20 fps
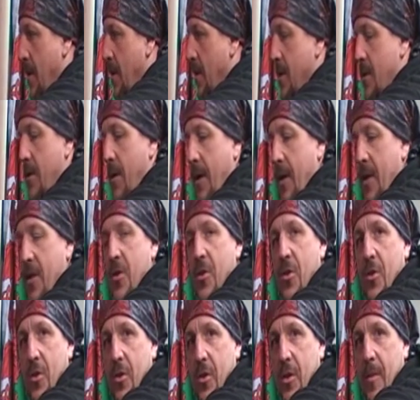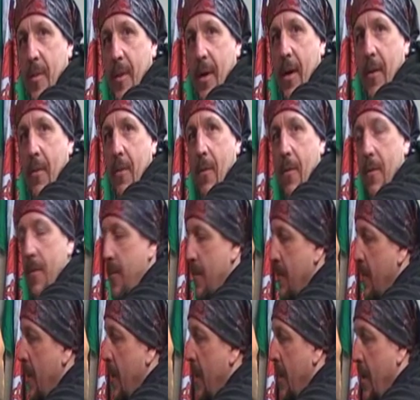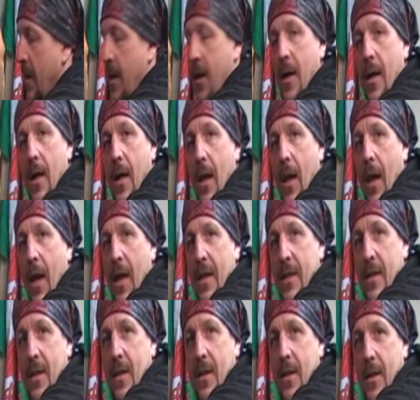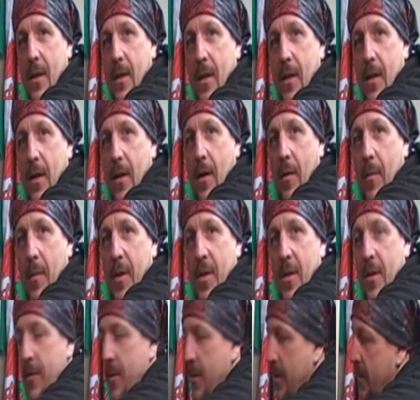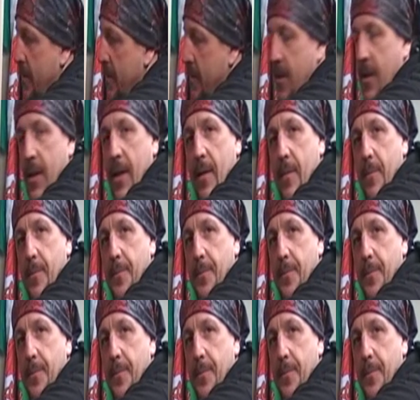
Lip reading: so I can just about land on my two knuckles here.